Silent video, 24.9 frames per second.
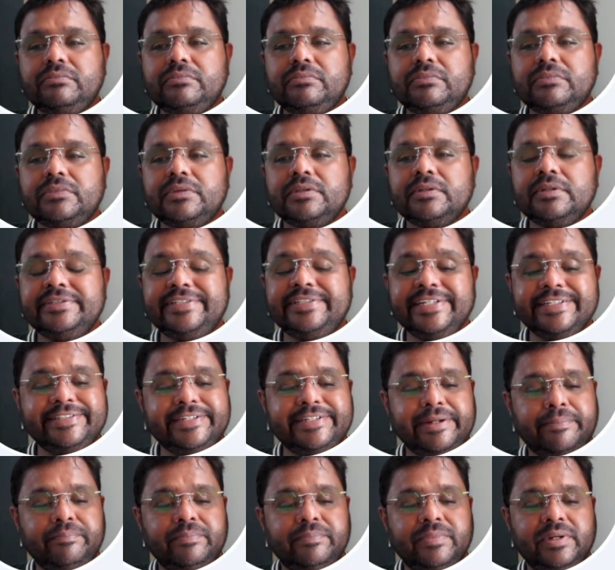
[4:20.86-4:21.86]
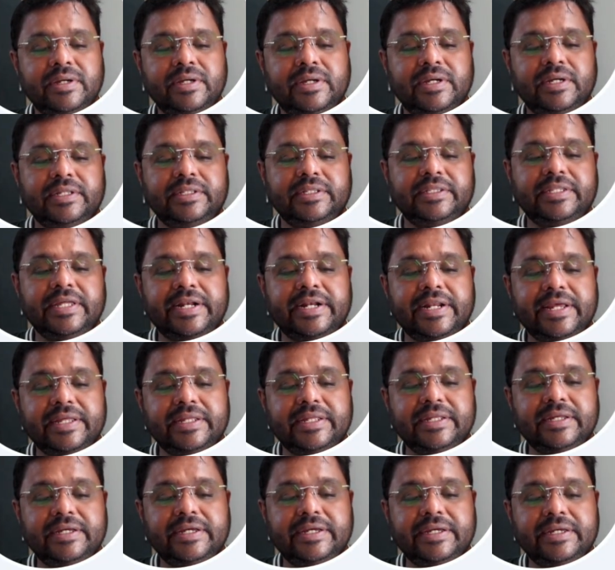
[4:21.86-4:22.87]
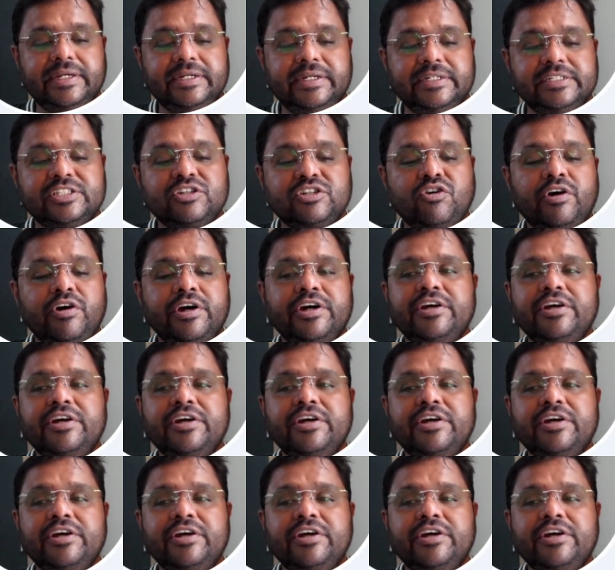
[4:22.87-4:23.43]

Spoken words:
system. There square